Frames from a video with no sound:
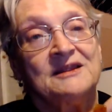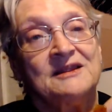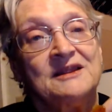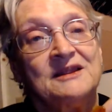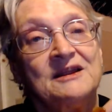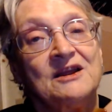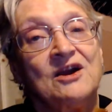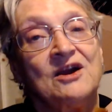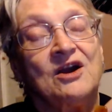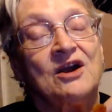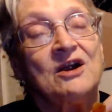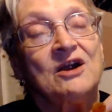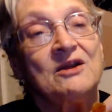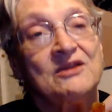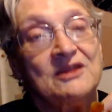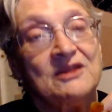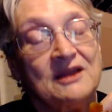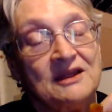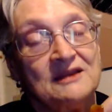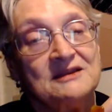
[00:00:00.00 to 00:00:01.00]
They are
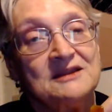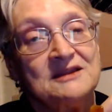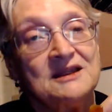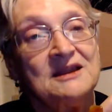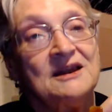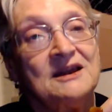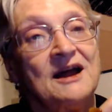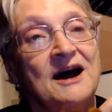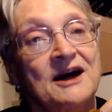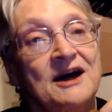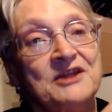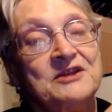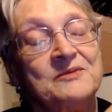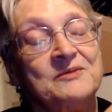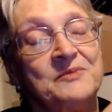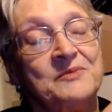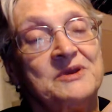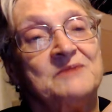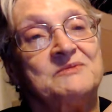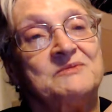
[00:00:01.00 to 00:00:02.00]
indeed other
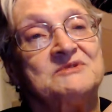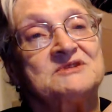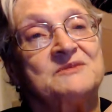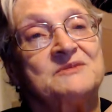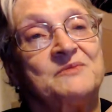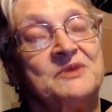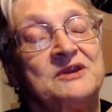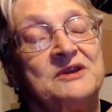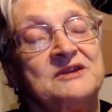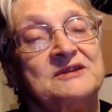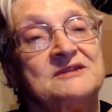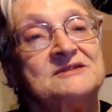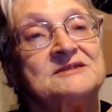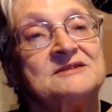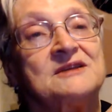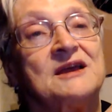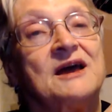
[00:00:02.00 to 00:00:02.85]
people's opinions.